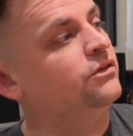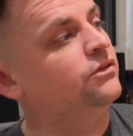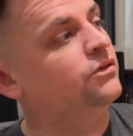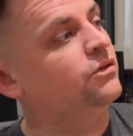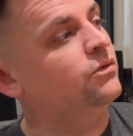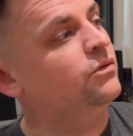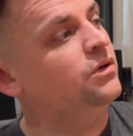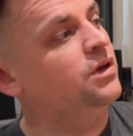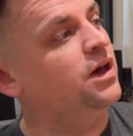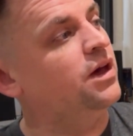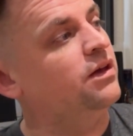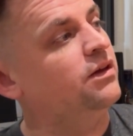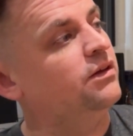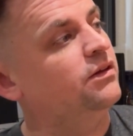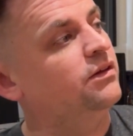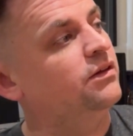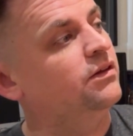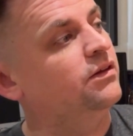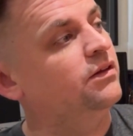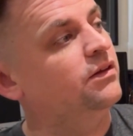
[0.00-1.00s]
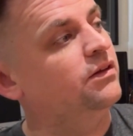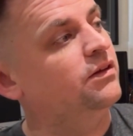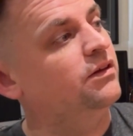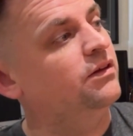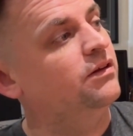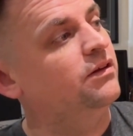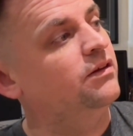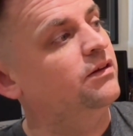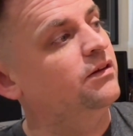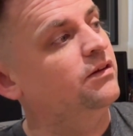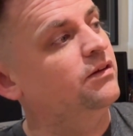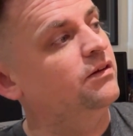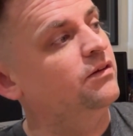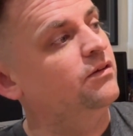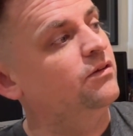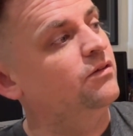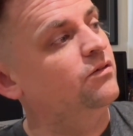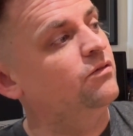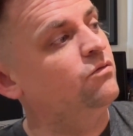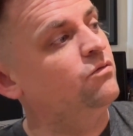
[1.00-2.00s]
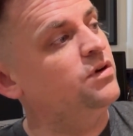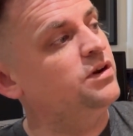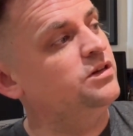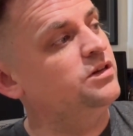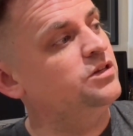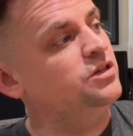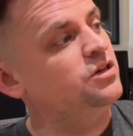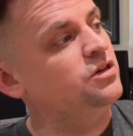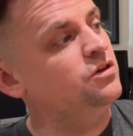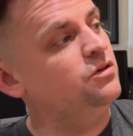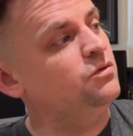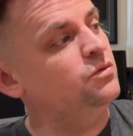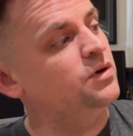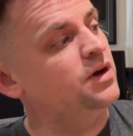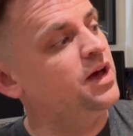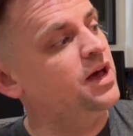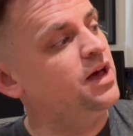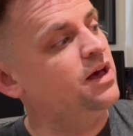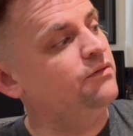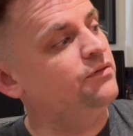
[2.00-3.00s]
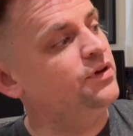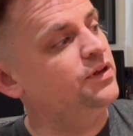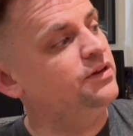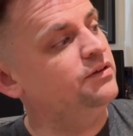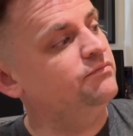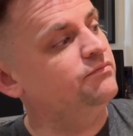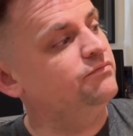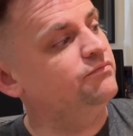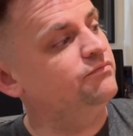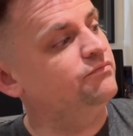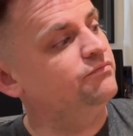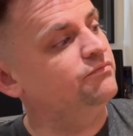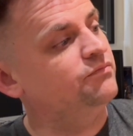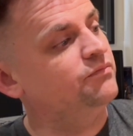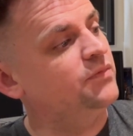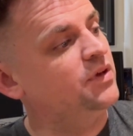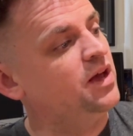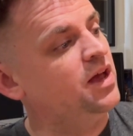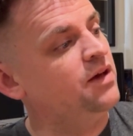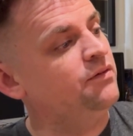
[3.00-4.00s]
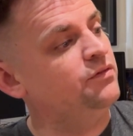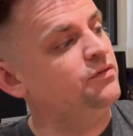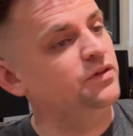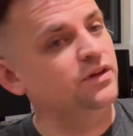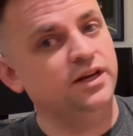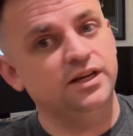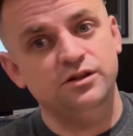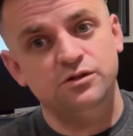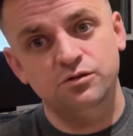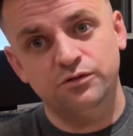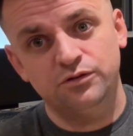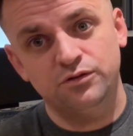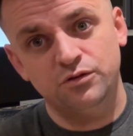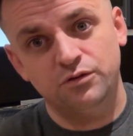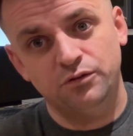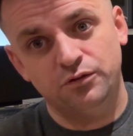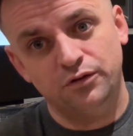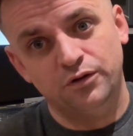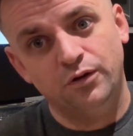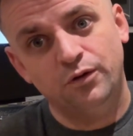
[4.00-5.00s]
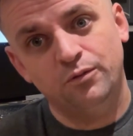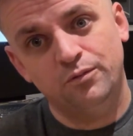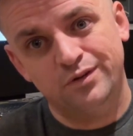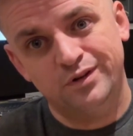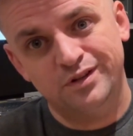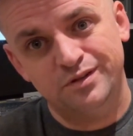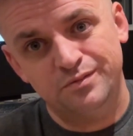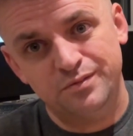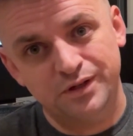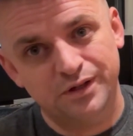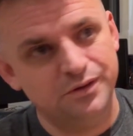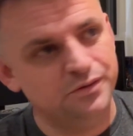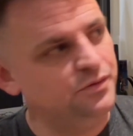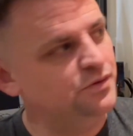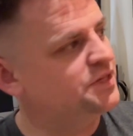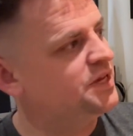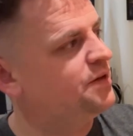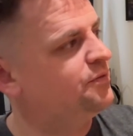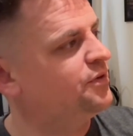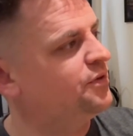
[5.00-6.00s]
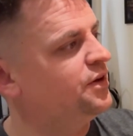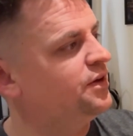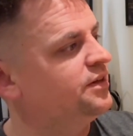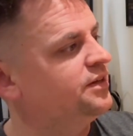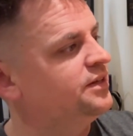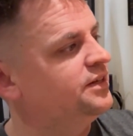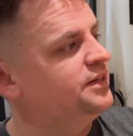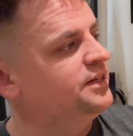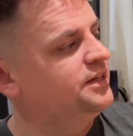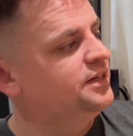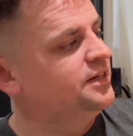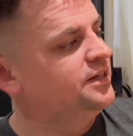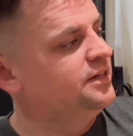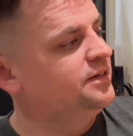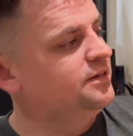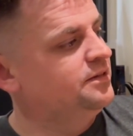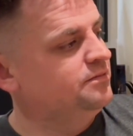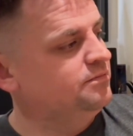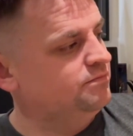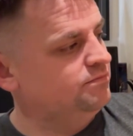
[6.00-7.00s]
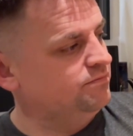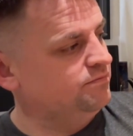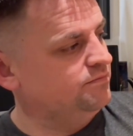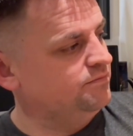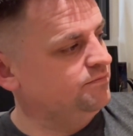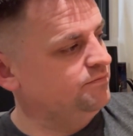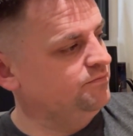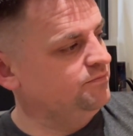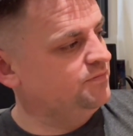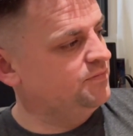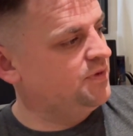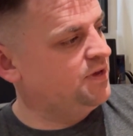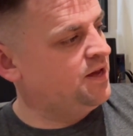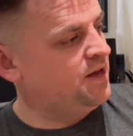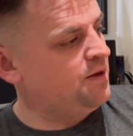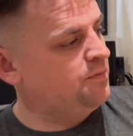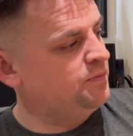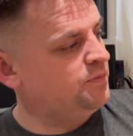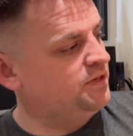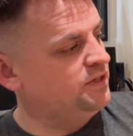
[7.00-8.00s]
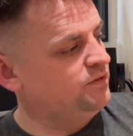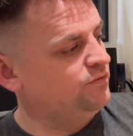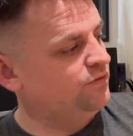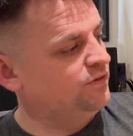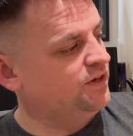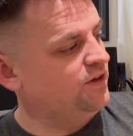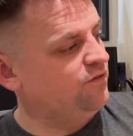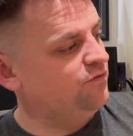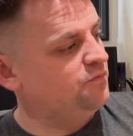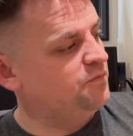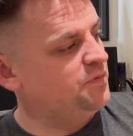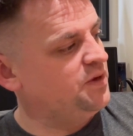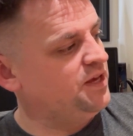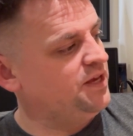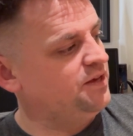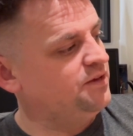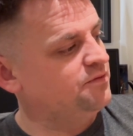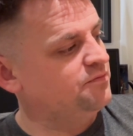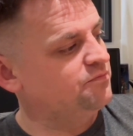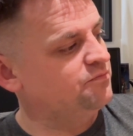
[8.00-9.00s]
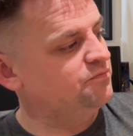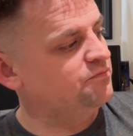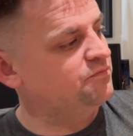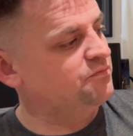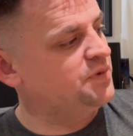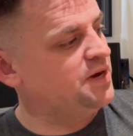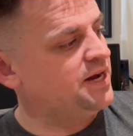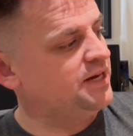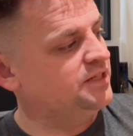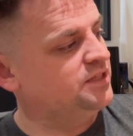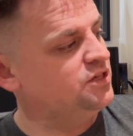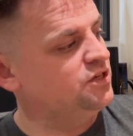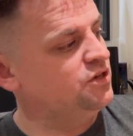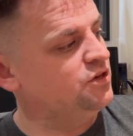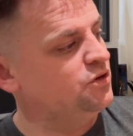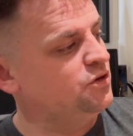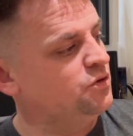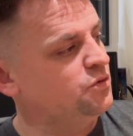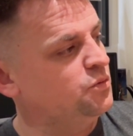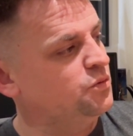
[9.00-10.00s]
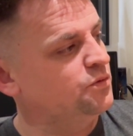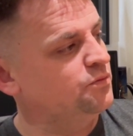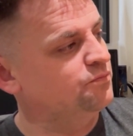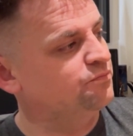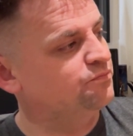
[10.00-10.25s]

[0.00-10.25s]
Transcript: so yeah. Run to You, Heaven, Everything I Do Do For You, one of the biggest ones ever. Uh, Please Forgive Me, Back to You,